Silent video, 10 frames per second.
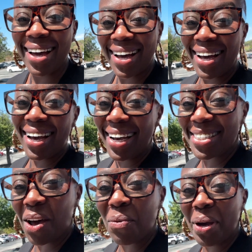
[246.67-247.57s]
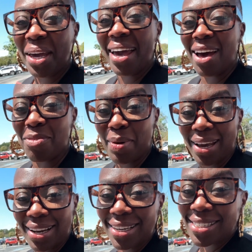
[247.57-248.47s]
guys, we have
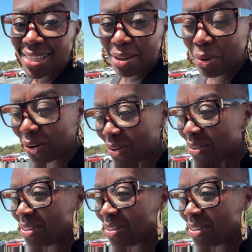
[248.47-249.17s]
made it to the mall,